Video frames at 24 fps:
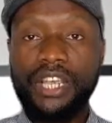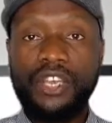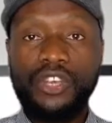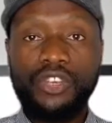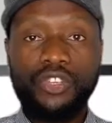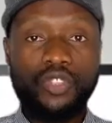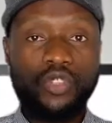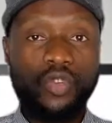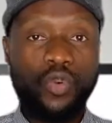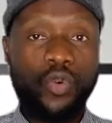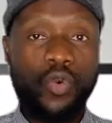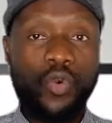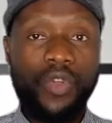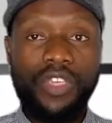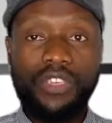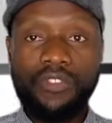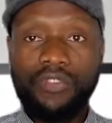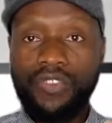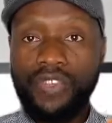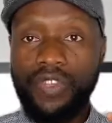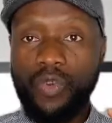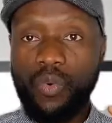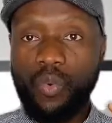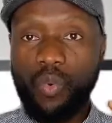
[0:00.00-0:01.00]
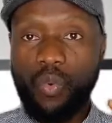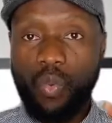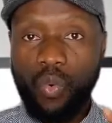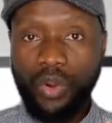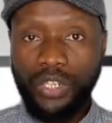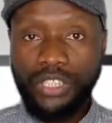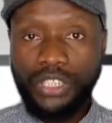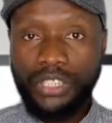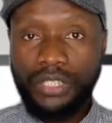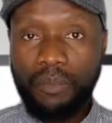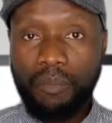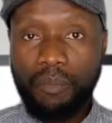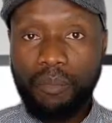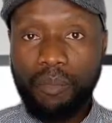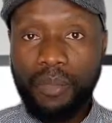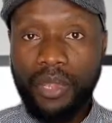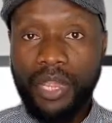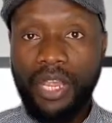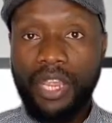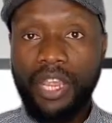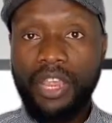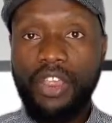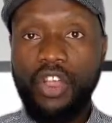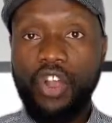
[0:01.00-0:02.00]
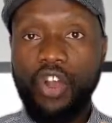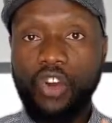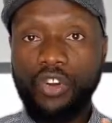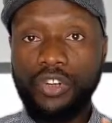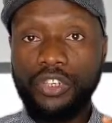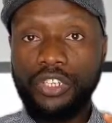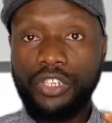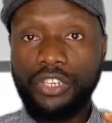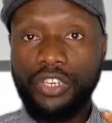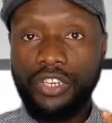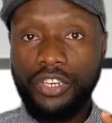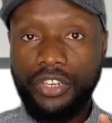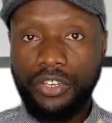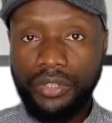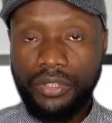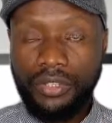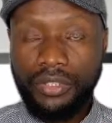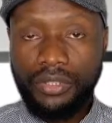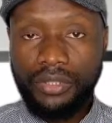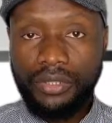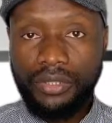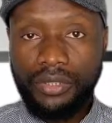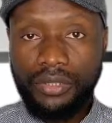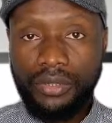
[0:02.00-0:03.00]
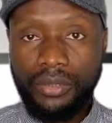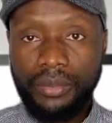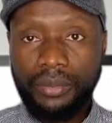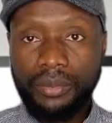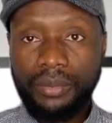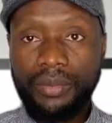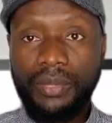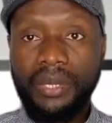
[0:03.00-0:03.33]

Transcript: So if you're watching me on YouTube